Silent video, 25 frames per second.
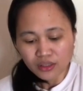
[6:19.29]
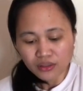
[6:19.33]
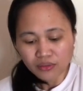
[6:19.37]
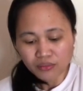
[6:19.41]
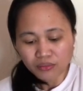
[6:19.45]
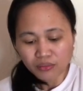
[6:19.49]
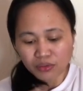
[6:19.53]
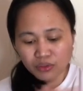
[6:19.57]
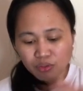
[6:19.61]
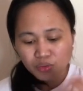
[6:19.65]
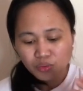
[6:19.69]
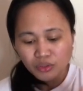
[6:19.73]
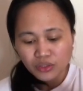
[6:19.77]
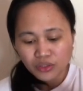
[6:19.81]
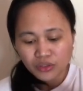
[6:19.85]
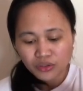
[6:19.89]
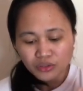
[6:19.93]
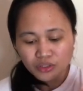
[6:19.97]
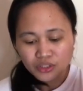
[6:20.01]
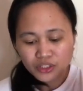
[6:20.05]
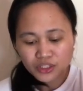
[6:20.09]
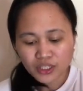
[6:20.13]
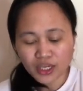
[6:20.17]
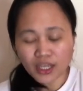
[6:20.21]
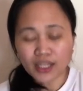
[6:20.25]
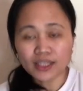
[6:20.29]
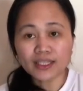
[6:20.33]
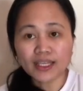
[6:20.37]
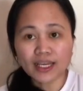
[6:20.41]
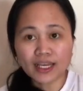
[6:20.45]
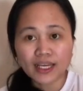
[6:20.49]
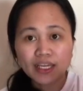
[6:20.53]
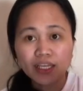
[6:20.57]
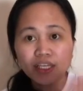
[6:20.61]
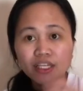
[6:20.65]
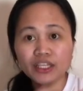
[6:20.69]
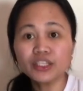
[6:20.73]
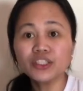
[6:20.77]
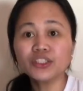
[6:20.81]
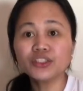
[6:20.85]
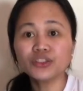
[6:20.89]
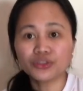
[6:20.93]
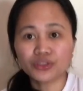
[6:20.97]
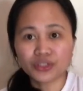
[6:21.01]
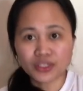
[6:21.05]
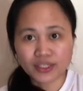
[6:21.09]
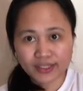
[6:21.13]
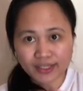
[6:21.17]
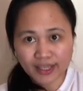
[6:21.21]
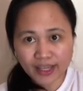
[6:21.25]
between your child and
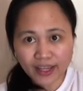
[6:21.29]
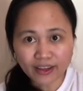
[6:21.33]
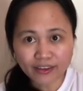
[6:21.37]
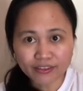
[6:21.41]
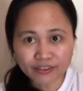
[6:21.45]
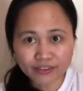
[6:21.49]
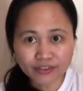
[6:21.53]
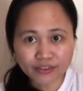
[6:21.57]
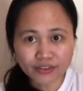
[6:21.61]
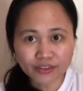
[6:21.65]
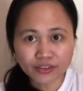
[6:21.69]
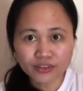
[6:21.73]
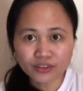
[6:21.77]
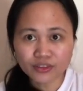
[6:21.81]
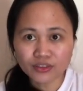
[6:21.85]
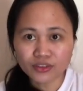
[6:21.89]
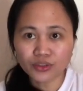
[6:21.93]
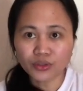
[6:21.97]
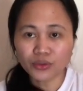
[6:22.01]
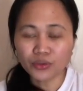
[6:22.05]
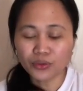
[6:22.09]
yourself. So